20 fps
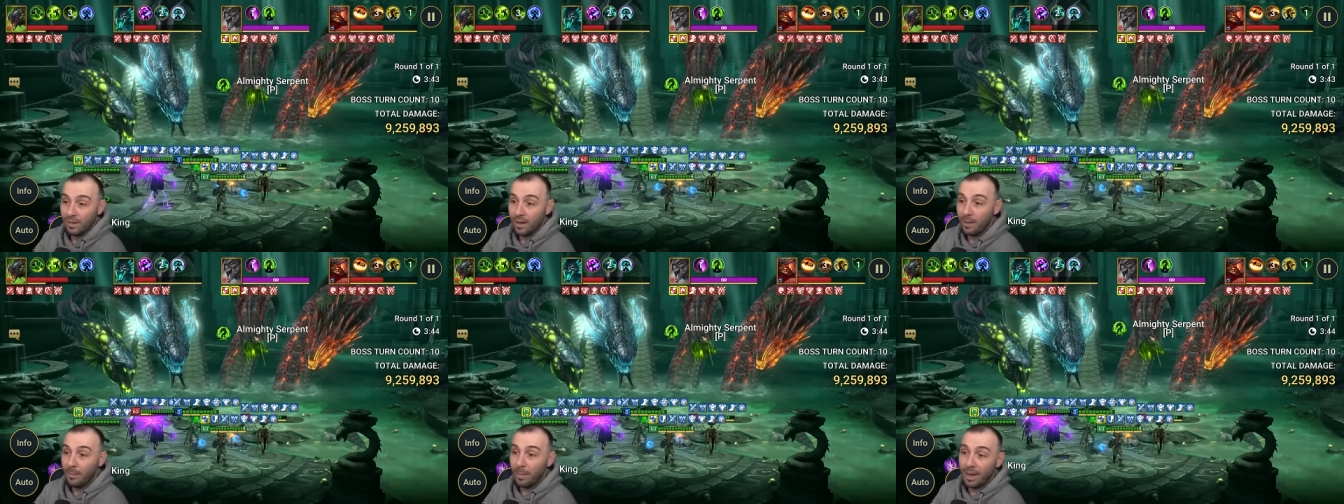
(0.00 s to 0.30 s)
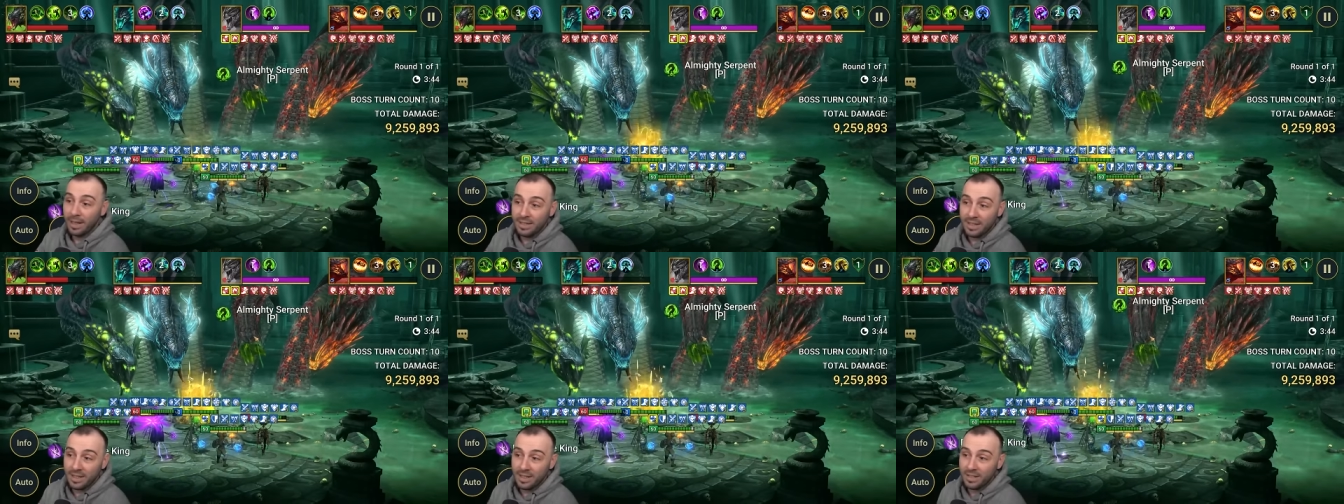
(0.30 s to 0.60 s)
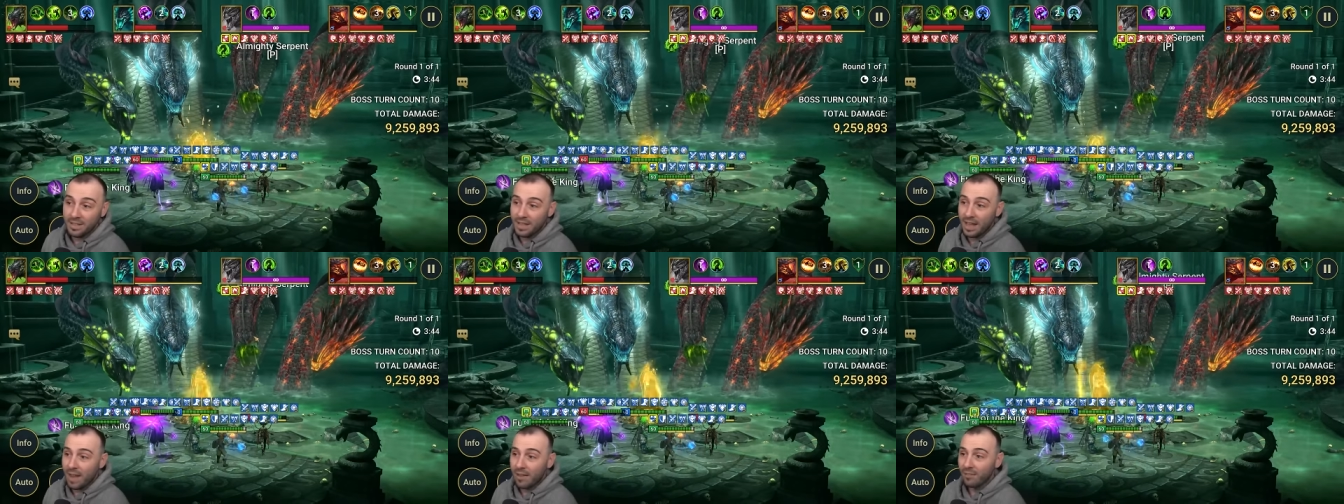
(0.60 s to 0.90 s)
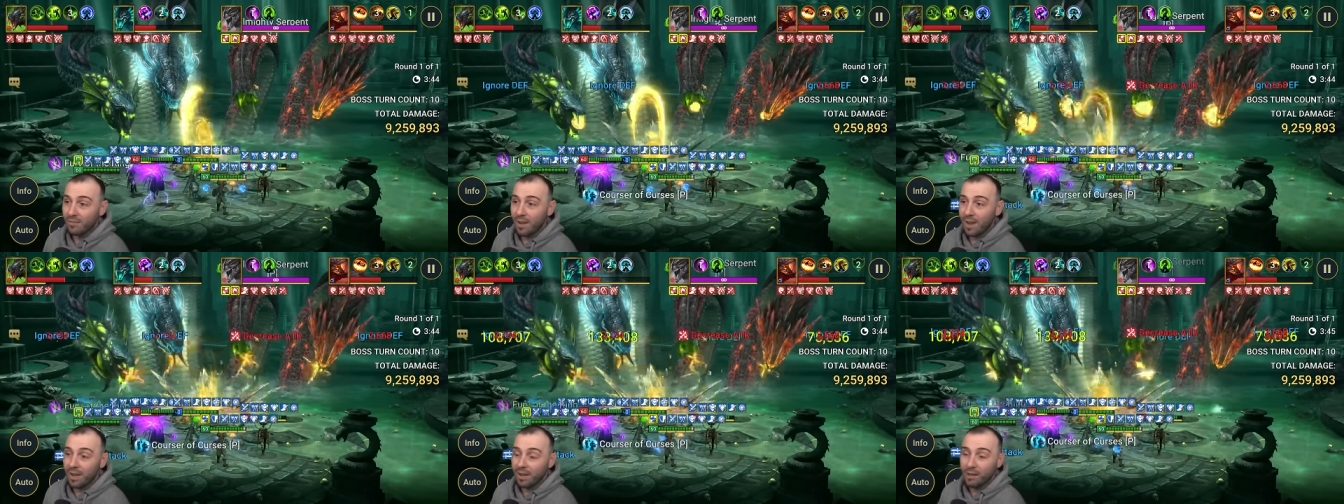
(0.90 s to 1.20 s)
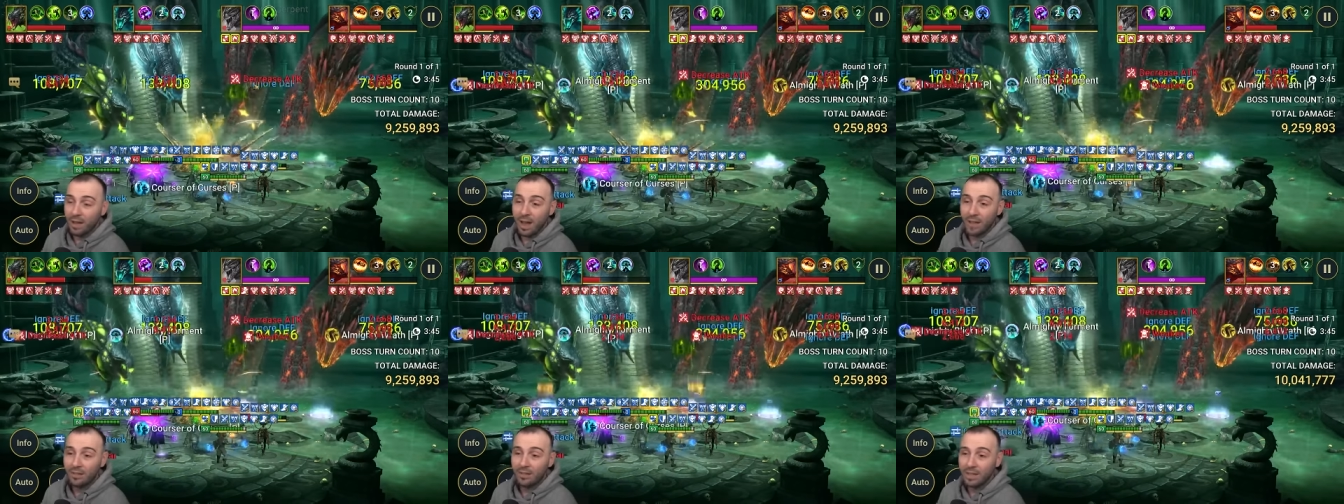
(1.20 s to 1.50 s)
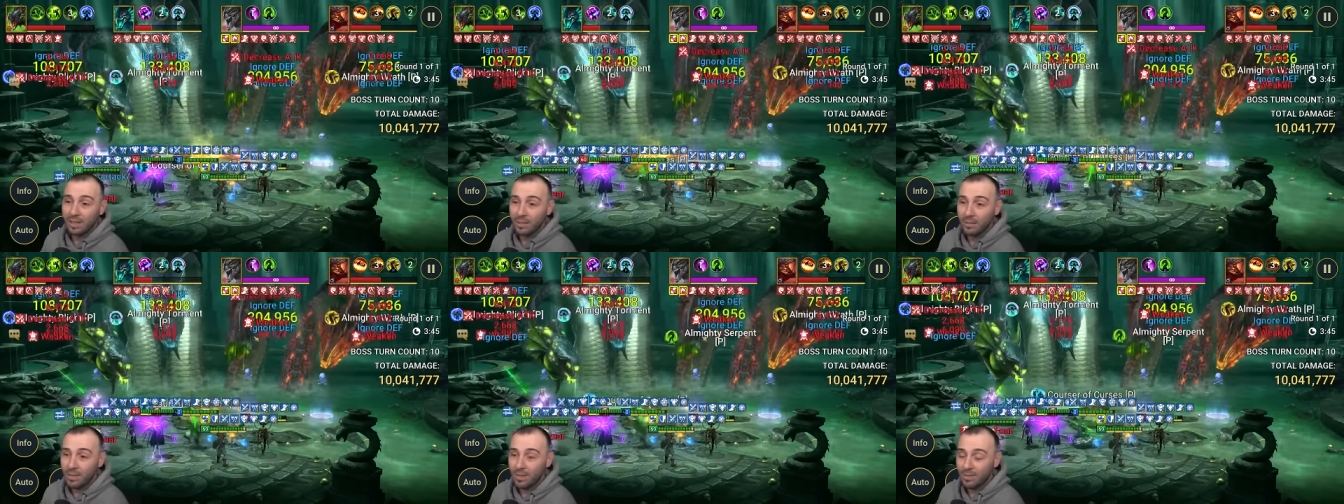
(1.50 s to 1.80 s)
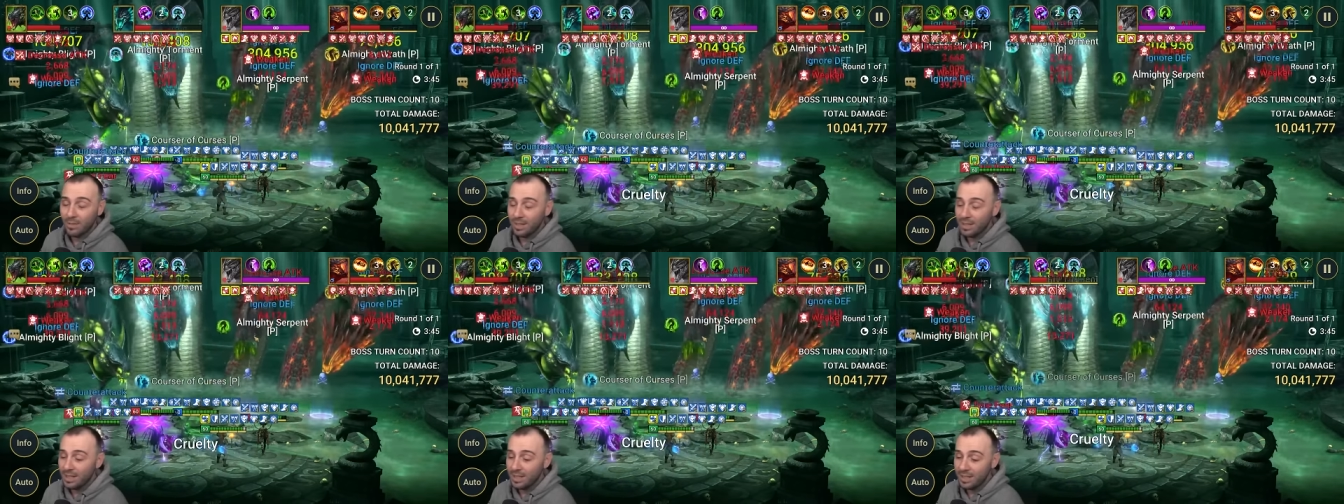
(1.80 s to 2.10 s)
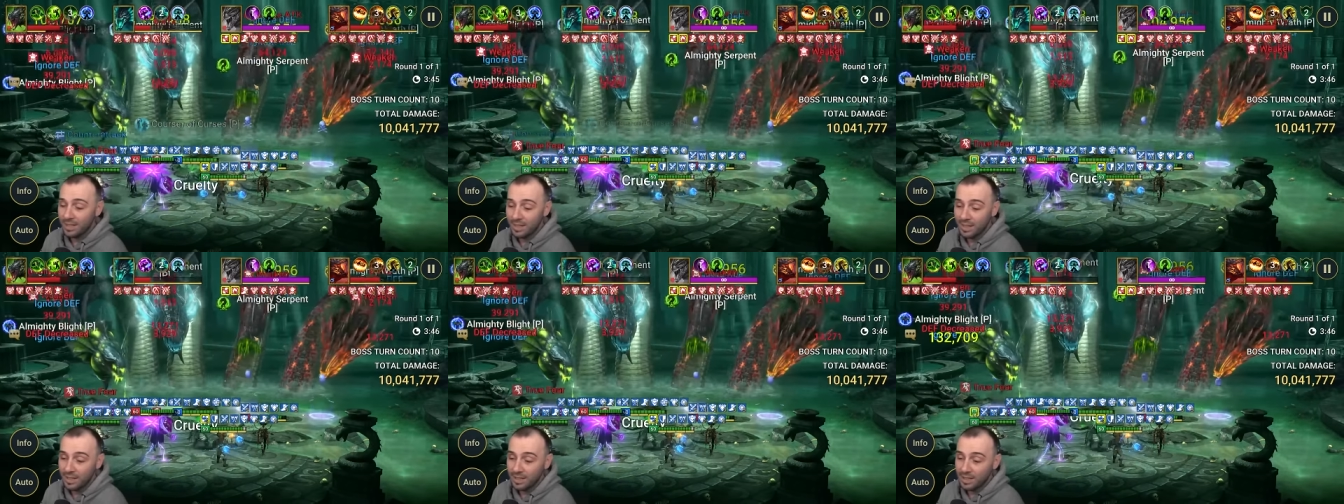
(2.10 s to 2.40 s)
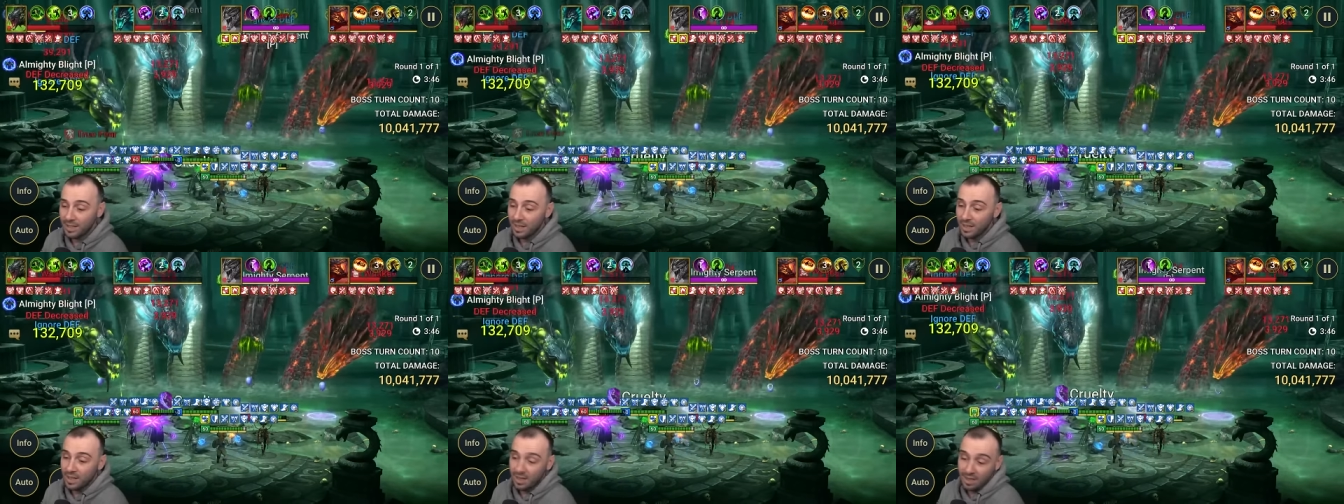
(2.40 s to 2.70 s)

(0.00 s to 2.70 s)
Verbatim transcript: Amazing stuff, right? You have the decreased resistance.